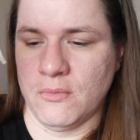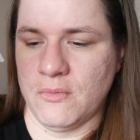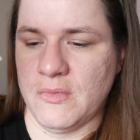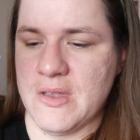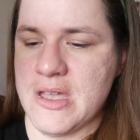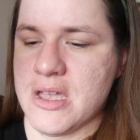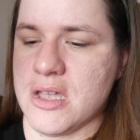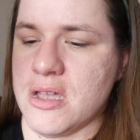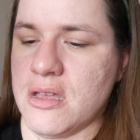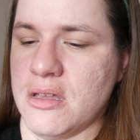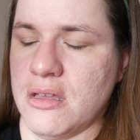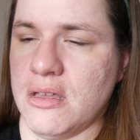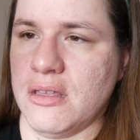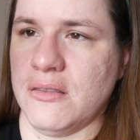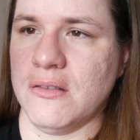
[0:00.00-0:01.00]

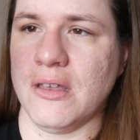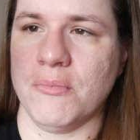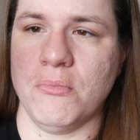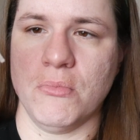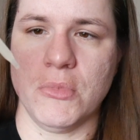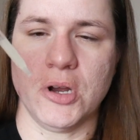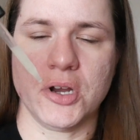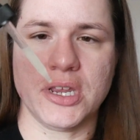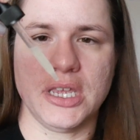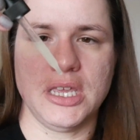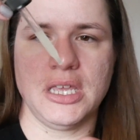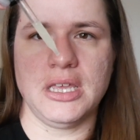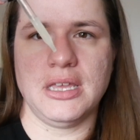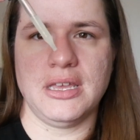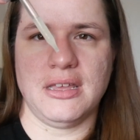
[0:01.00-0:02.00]
it's not
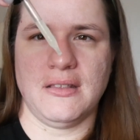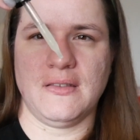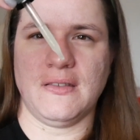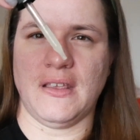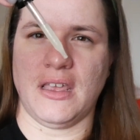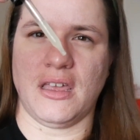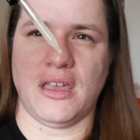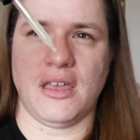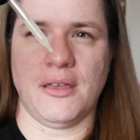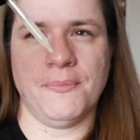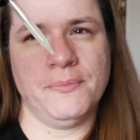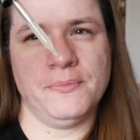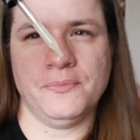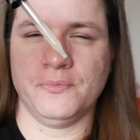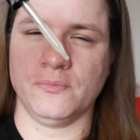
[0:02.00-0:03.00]
murky. It's like a,
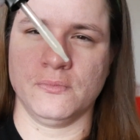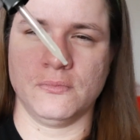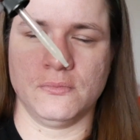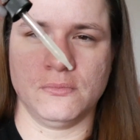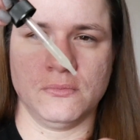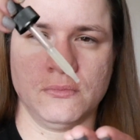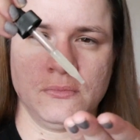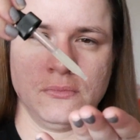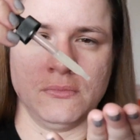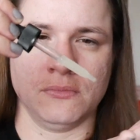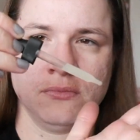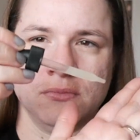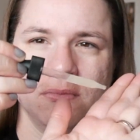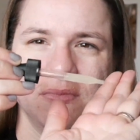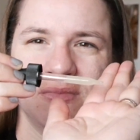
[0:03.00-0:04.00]

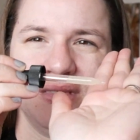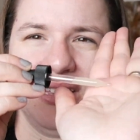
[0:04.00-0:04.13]
I